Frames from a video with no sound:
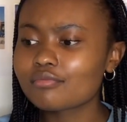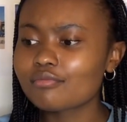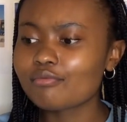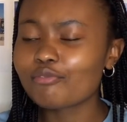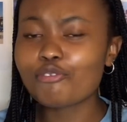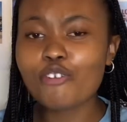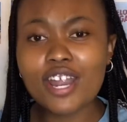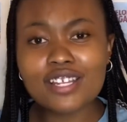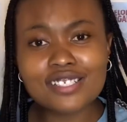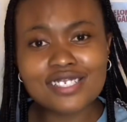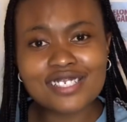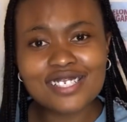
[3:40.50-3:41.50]

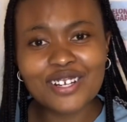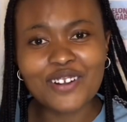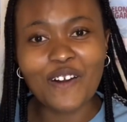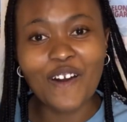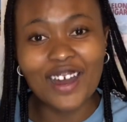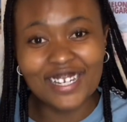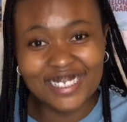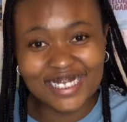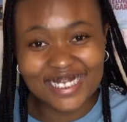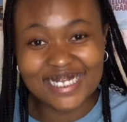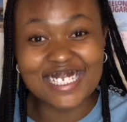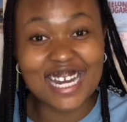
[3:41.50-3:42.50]
French gone.
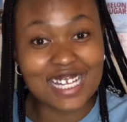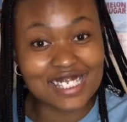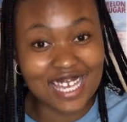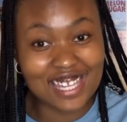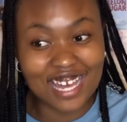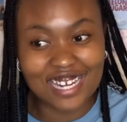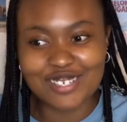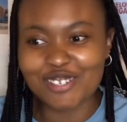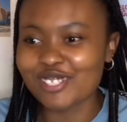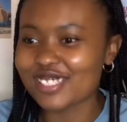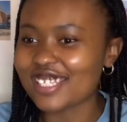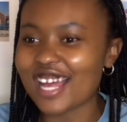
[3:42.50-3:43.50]
Did I say that?
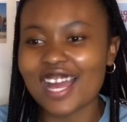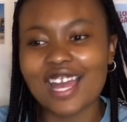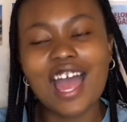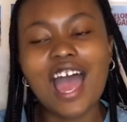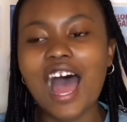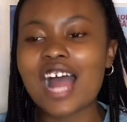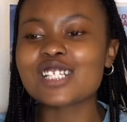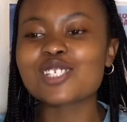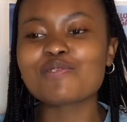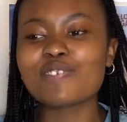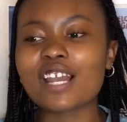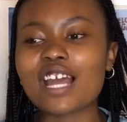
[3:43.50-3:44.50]
Because I just
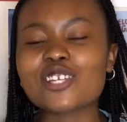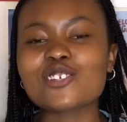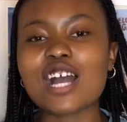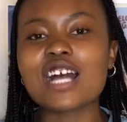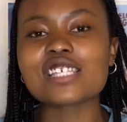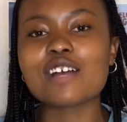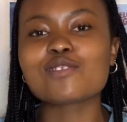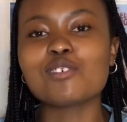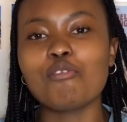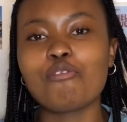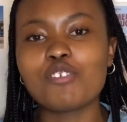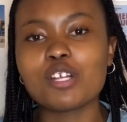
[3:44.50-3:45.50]
feel like you guys have to
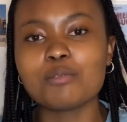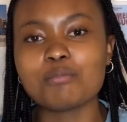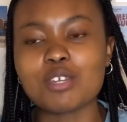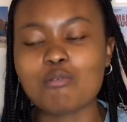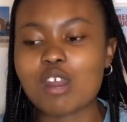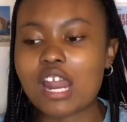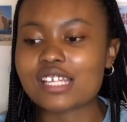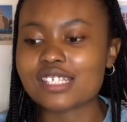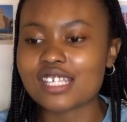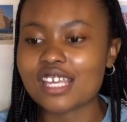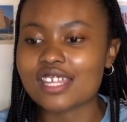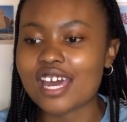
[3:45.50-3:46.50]
feel me when I
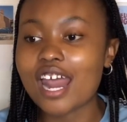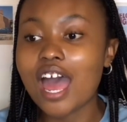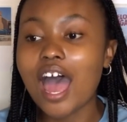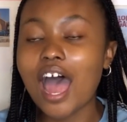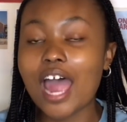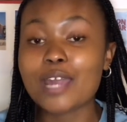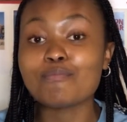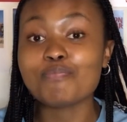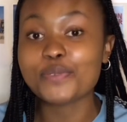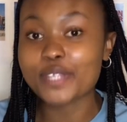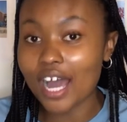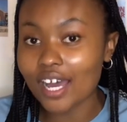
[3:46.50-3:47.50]
say that I'm
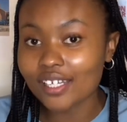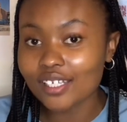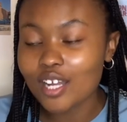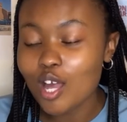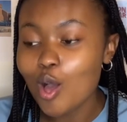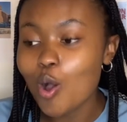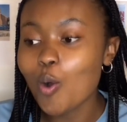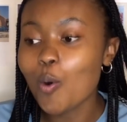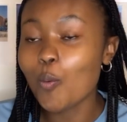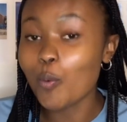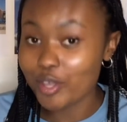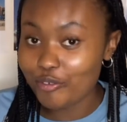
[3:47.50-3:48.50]
done
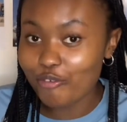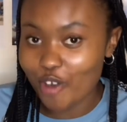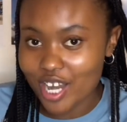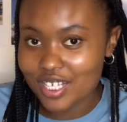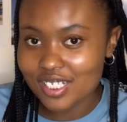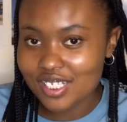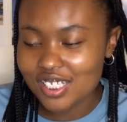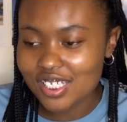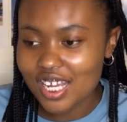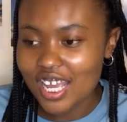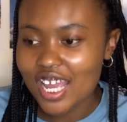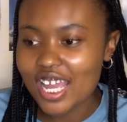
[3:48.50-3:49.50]
with French.
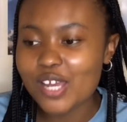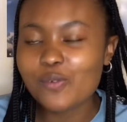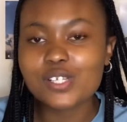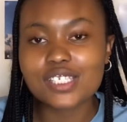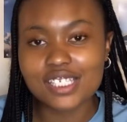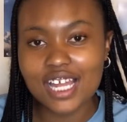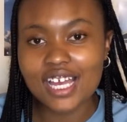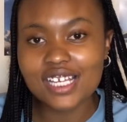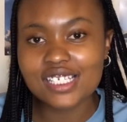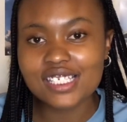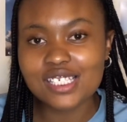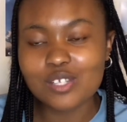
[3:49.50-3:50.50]
It was
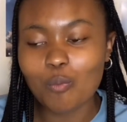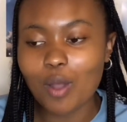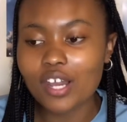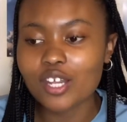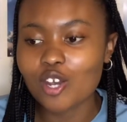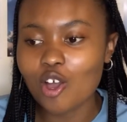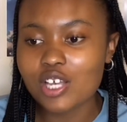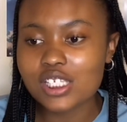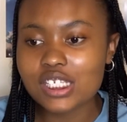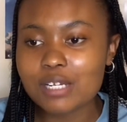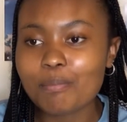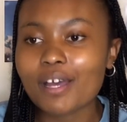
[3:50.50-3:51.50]
nice while it
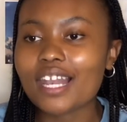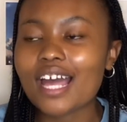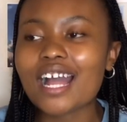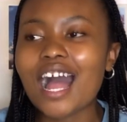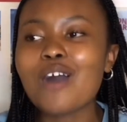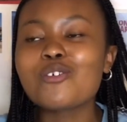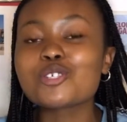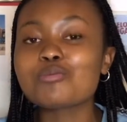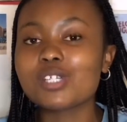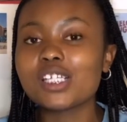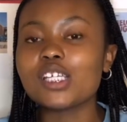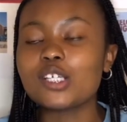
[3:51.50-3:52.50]
lasted, but like I was
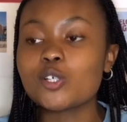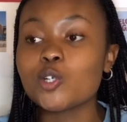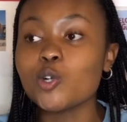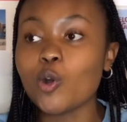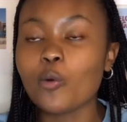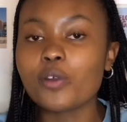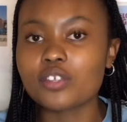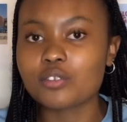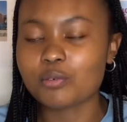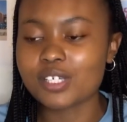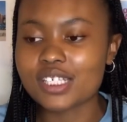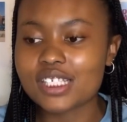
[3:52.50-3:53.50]
really going through
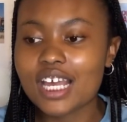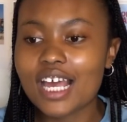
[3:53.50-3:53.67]
it.